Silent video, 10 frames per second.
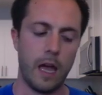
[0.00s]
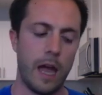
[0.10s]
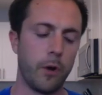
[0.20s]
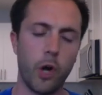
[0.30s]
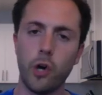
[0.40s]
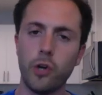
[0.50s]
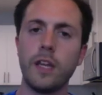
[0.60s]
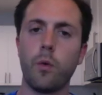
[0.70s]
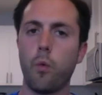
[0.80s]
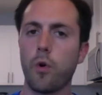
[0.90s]
We all need
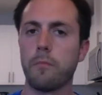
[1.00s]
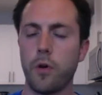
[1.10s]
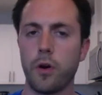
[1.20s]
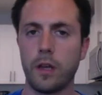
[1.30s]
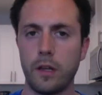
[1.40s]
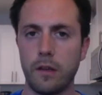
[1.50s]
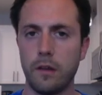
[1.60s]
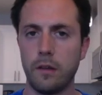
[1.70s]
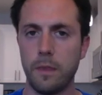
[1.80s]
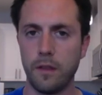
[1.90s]
a warm market
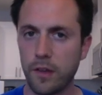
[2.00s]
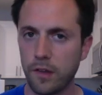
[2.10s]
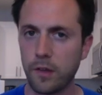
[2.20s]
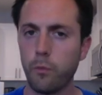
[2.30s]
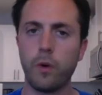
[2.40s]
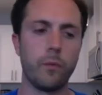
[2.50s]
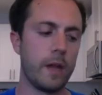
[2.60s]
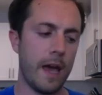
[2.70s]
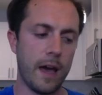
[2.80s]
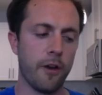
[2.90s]
system when we
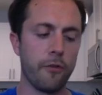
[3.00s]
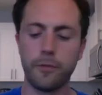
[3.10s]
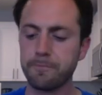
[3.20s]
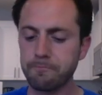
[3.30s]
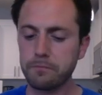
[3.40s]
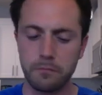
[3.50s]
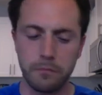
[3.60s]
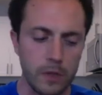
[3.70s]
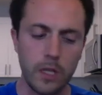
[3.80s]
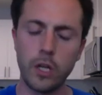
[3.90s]
have,
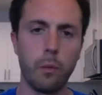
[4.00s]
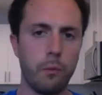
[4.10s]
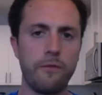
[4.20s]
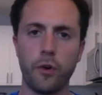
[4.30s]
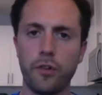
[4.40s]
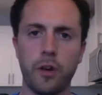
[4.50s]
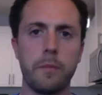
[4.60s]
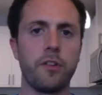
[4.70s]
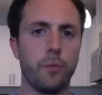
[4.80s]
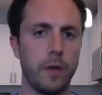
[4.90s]
when we first start a
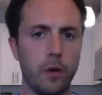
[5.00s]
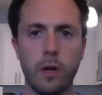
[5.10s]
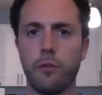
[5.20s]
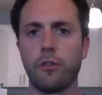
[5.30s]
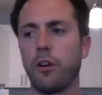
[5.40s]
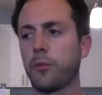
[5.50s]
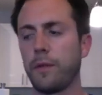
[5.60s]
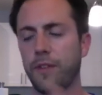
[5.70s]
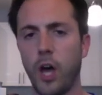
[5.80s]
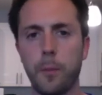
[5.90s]
business, we need quick results. We have
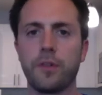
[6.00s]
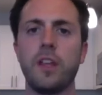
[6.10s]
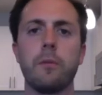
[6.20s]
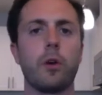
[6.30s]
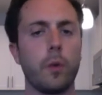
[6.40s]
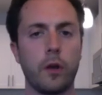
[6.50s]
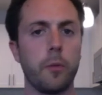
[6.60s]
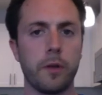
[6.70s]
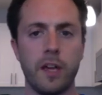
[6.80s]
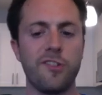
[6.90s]
to help our team get quick
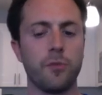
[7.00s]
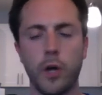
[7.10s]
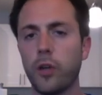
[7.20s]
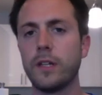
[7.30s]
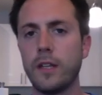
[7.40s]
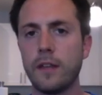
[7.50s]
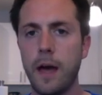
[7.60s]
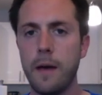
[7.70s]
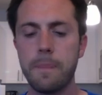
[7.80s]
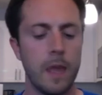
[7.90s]
duplication. We all need
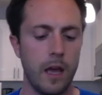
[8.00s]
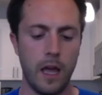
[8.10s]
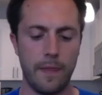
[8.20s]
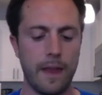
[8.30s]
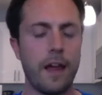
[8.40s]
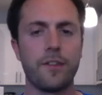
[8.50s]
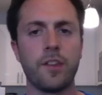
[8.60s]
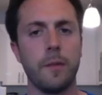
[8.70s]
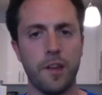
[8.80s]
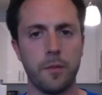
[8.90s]
that, and that
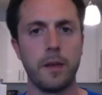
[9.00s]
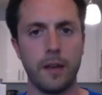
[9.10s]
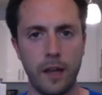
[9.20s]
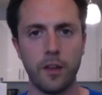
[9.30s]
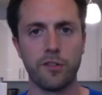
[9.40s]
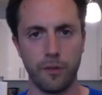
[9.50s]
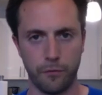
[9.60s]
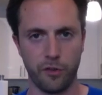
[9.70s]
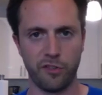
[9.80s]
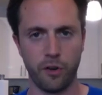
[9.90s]
system has to be intelligent
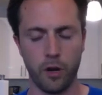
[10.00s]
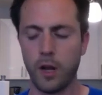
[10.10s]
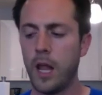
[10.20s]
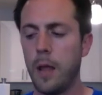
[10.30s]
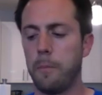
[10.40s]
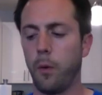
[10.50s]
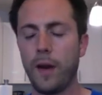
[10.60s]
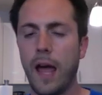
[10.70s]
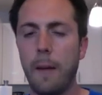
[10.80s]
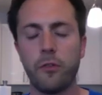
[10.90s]
for sure. But what
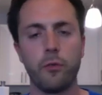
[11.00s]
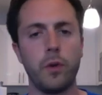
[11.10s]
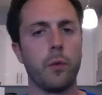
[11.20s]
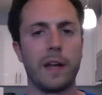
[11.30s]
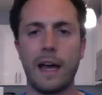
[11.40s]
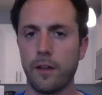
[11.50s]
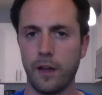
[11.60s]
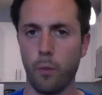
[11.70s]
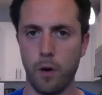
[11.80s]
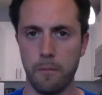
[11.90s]
happens when you run out of
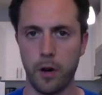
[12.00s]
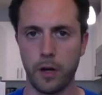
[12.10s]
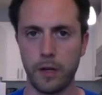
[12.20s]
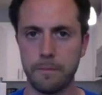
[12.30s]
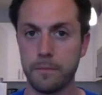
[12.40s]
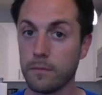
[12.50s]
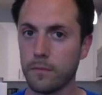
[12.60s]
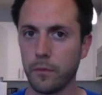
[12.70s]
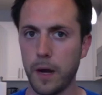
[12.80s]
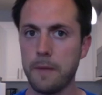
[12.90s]
that warm market,
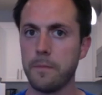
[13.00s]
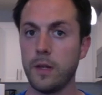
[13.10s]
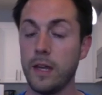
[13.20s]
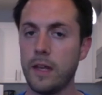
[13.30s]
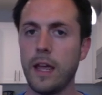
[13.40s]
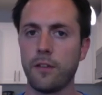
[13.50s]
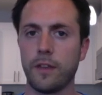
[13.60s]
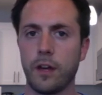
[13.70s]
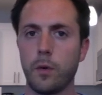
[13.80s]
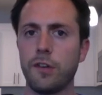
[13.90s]
right? You need to answer
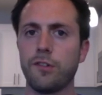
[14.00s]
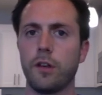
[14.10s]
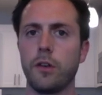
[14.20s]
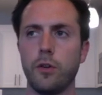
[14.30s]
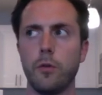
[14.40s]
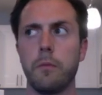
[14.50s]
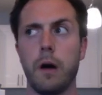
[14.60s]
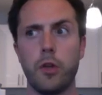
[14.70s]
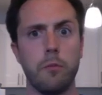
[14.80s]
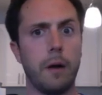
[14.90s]
that question. Are
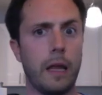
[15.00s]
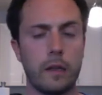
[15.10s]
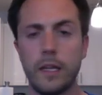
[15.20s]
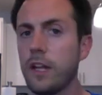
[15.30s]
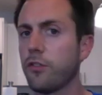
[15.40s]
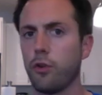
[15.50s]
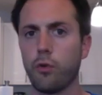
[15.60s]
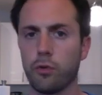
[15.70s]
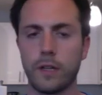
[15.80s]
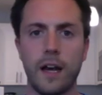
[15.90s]
you buying leads? Are you
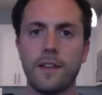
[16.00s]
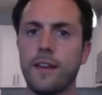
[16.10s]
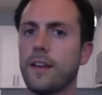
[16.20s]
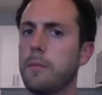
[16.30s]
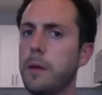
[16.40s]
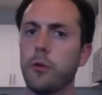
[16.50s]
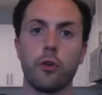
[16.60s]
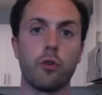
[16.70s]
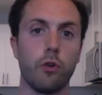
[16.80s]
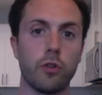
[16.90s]
cold contacting people? Are you
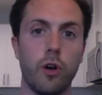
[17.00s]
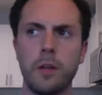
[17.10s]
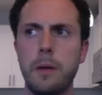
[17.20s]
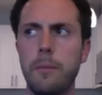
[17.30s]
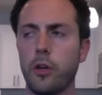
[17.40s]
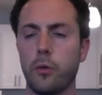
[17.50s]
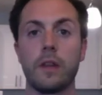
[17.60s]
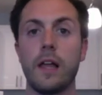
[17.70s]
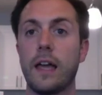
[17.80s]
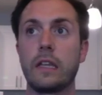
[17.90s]
cold calling people? Are you
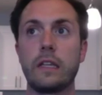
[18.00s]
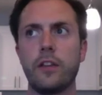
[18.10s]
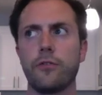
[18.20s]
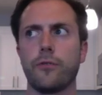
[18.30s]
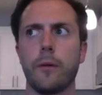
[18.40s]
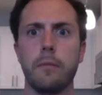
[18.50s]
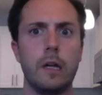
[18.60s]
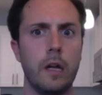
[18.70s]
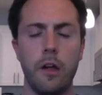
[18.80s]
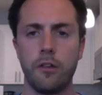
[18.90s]
relying on leads from
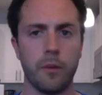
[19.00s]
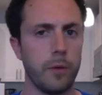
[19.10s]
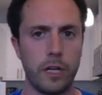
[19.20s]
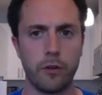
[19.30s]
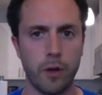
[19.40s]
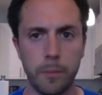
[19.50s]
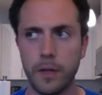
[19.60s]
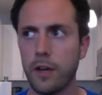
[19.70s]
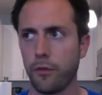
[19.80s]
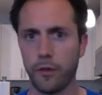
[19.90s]
someone in your
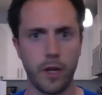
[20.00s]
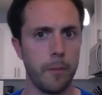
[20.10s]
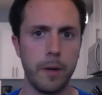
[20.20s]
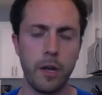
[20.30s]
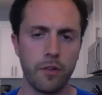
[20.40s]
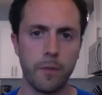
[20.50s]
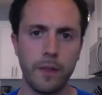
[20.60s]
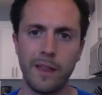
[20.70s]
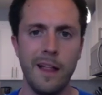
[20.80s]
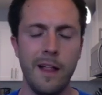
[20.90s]
upline or the company or
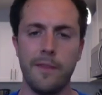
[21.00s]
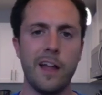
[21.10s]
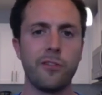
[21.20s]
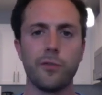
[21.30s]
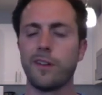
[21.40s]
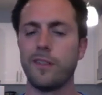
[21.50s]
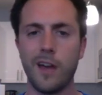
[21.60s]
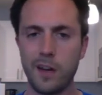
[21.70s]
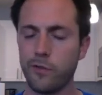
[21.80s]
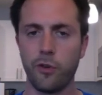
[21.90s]
something? The answer is
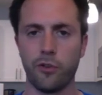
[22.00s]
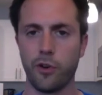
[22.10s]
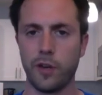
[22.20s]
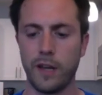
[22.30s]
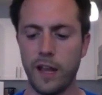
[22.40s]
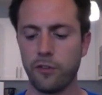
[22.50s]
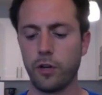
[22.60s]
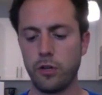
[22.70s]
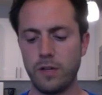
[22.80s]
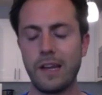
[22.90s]
none of those are a good answer, and
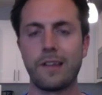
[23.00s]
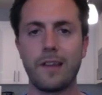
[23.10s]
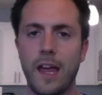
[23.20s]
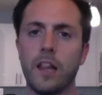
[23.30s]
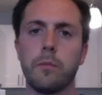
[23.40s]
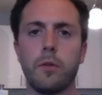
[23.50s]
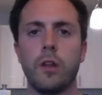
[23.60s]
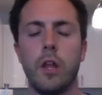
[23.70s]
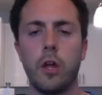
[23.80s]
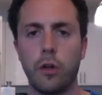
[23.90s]
you need a scalable
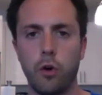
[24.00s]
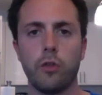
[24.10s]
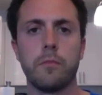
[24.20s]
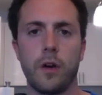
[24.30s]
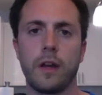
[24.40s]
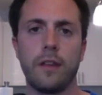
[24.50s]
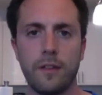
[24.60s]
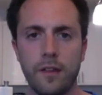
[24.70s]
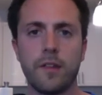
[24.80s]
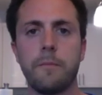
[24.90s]
cold market
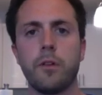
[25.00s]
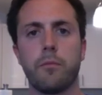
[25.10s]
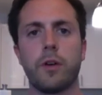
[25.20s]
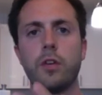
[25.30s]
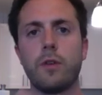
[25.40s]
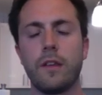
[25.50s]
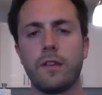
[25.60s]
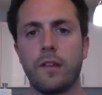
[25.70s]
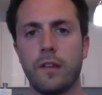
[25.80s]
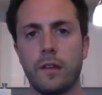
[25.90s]
system to bring you
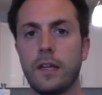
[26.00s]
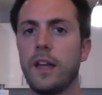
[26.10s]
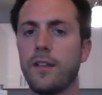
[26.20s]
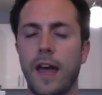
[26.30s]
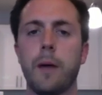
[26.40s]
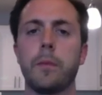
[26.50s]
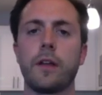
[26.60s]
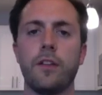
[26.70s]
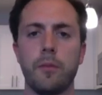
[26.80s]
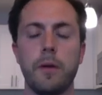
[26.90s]
consistent leads,
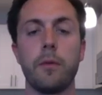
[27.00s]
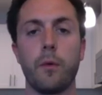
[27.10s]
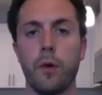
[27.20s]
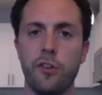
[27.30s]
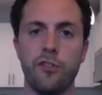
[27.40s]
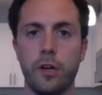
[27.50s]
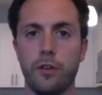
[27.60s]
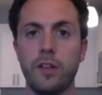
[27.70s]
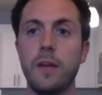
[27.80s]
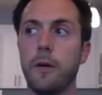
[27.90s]
applicants, and people that want to join your
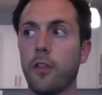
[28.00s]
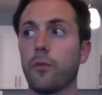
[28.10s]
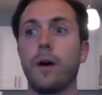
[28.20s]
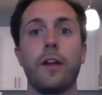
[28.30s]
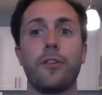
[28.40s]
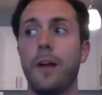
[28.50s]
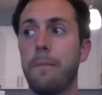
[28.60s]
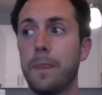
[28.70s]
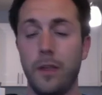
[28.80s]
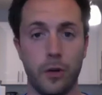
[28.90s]
team. Otherwise,
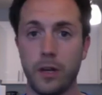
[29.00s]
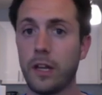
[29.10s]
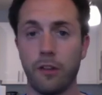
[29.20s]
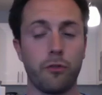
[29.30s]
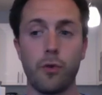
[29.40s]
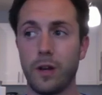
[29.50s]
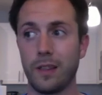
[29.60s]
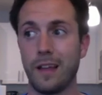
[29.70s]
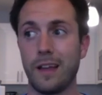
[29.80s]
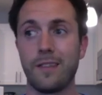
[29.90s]
you're going to get screwed
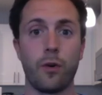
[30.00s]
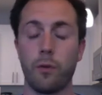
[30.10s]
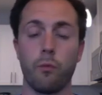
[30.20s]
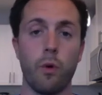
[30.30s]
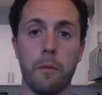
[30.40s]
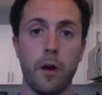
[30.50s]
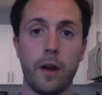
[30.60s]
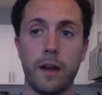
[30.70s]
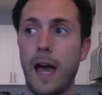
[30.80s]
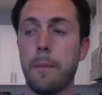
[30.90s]
unless that warm
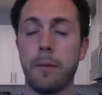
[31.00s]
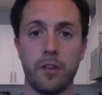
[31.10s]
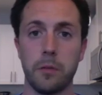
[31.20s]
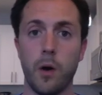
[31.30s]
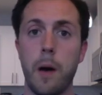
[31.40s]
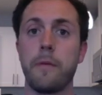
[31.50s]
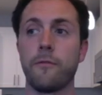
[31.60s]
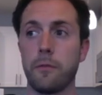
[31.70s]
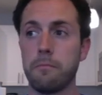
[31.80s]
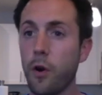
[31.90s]
market happens to blow up. And
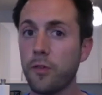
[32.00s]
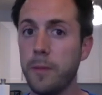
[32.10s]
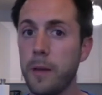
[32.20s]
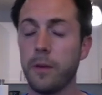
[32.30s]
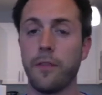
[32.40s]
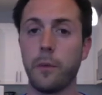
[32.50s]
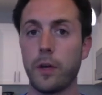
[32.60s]
for most people, I think we